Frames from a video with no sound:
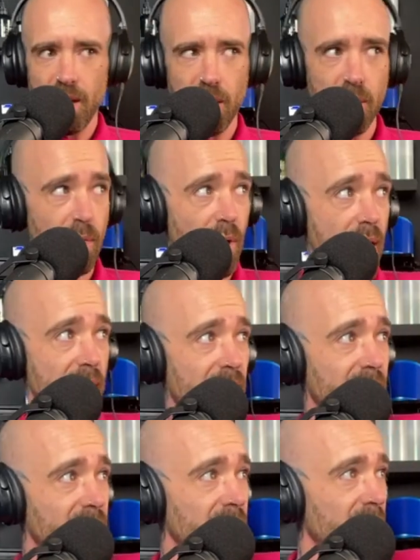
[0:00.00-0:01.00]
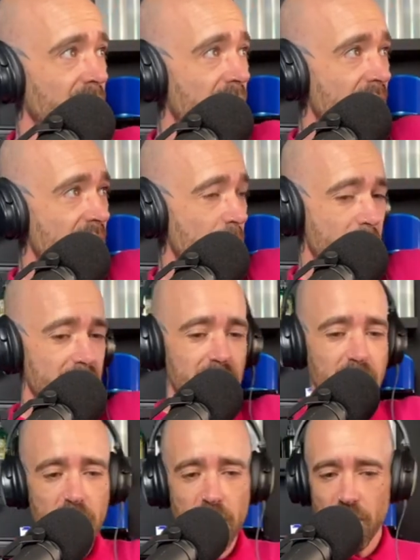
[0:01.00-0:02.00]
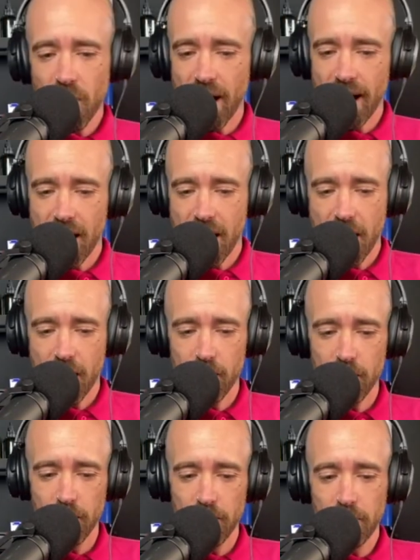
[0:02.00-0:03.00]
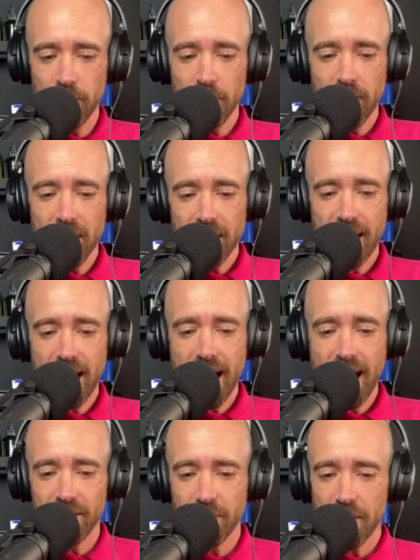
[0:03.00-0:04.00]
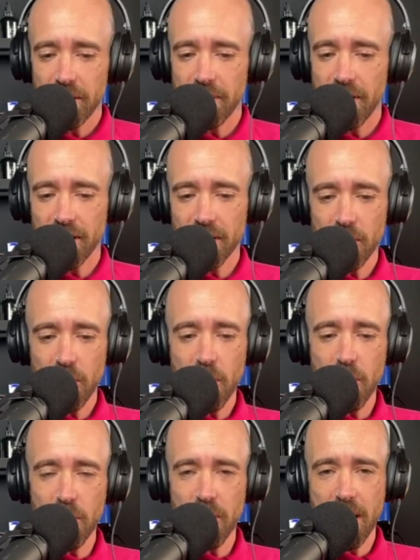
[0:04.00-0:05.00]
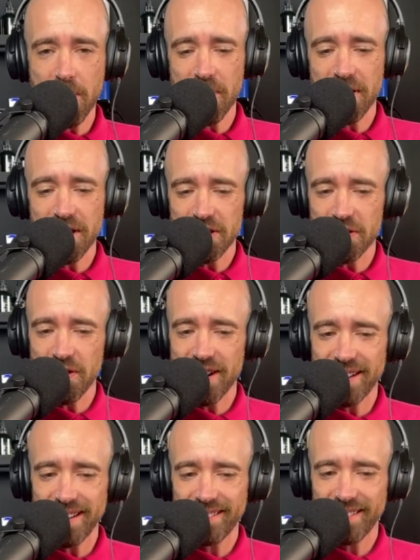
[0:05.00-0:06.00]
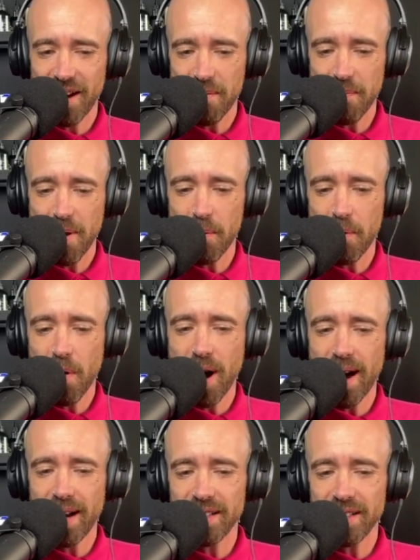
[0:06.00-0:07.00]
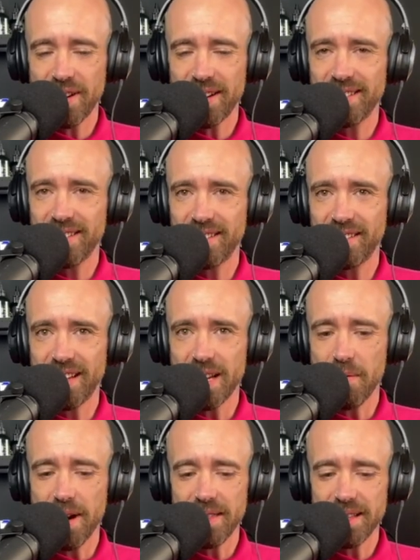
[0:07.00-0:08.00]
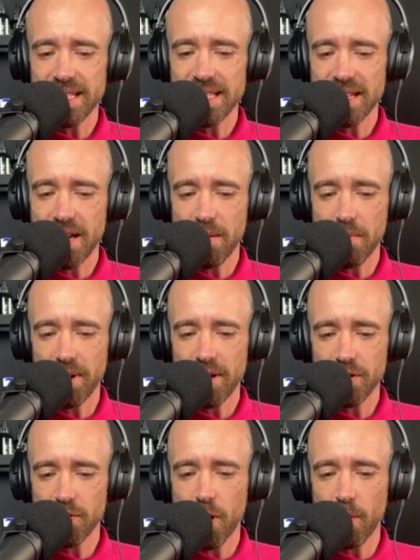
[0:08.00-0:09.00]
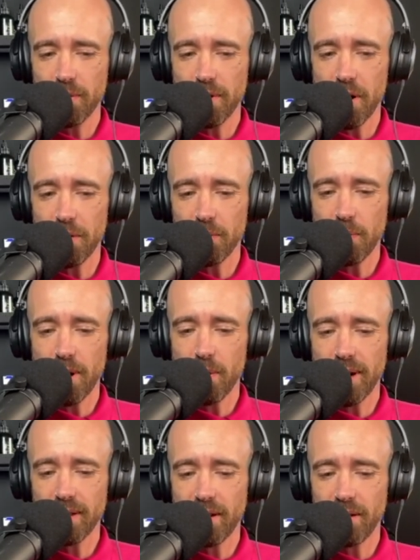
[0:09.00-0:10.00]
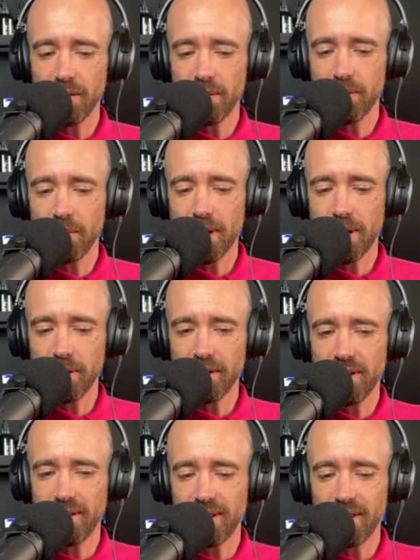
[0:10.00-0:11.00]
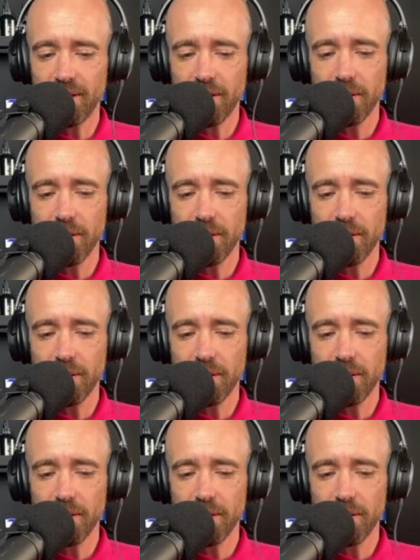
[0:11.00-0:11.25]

Right. Hello, mate. Right. Yeah, this is really fucking cool. I'm really enjoying this. I'm quite interested to see where this drop goes, where it turns into.